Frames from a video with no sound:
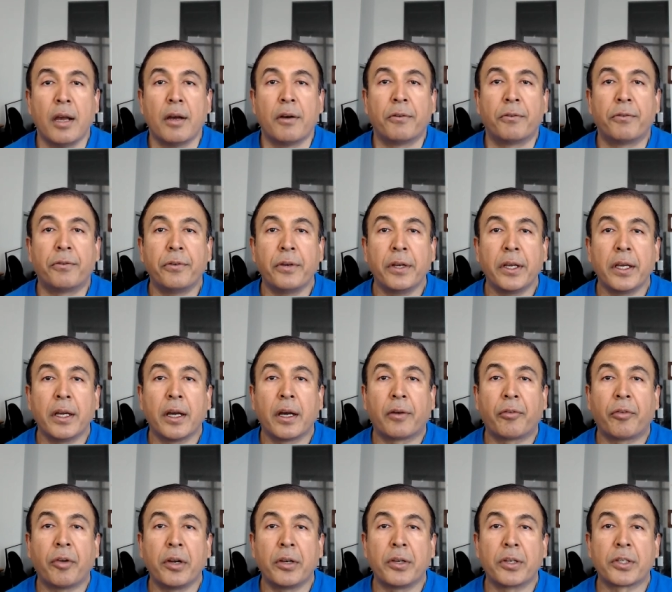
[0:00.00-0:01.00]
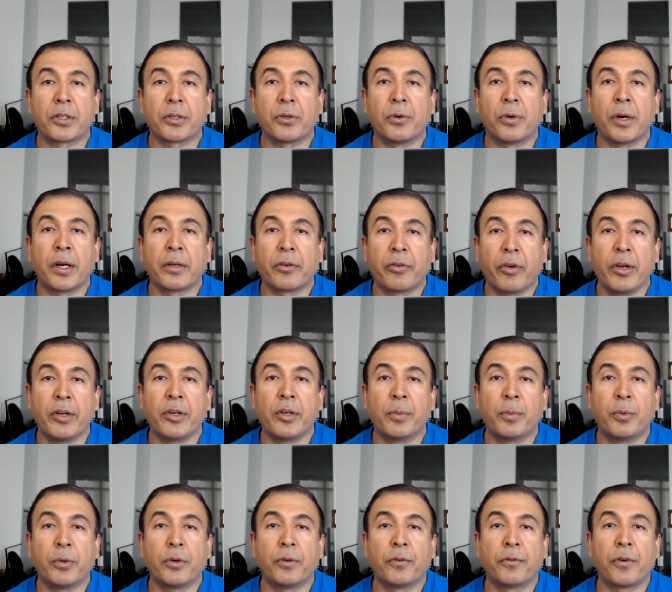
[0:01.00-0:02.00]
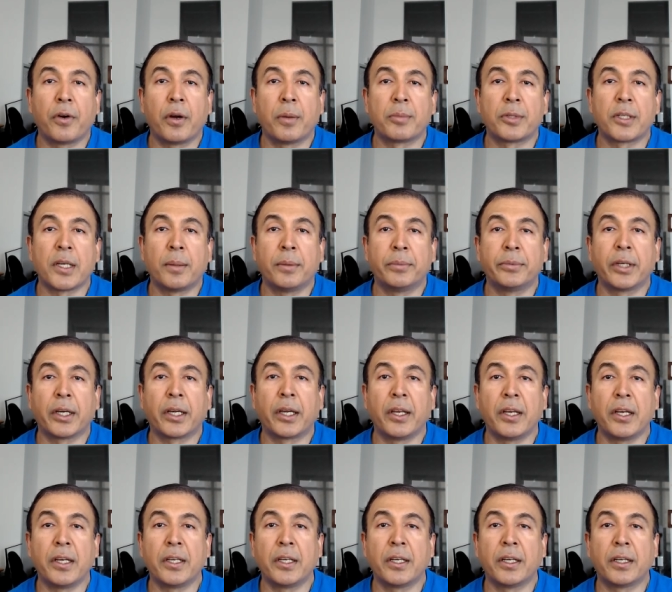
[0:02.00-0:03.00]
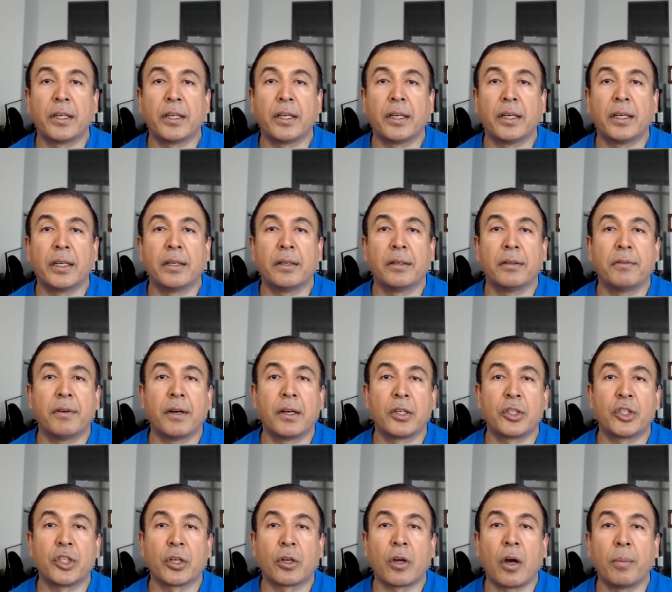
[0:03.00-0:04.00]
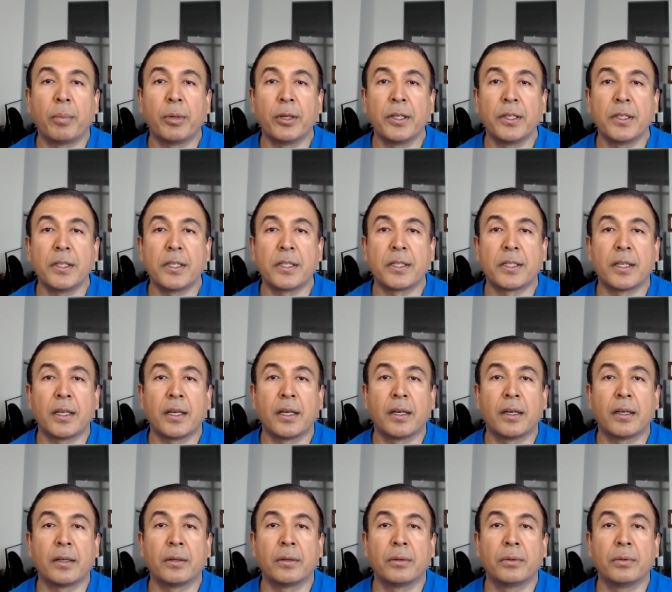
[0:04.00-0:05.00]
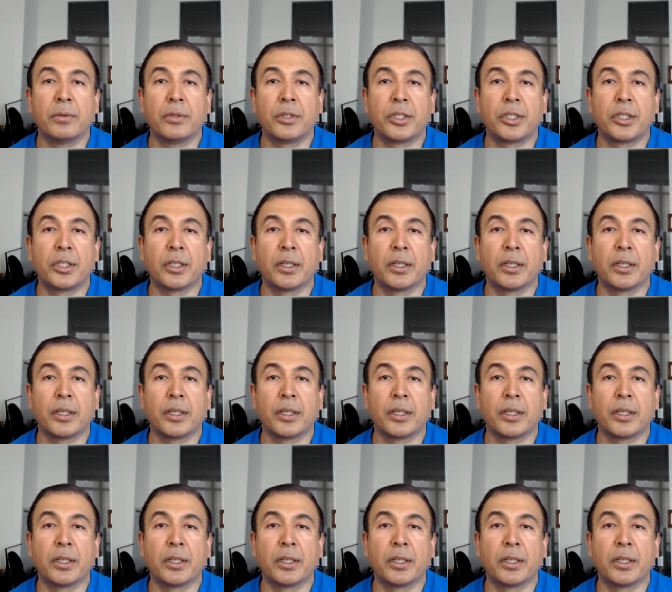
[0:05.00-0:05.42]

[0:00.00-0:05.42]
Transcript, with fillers: free credit score and credit report from some of the Canadian financial companies, which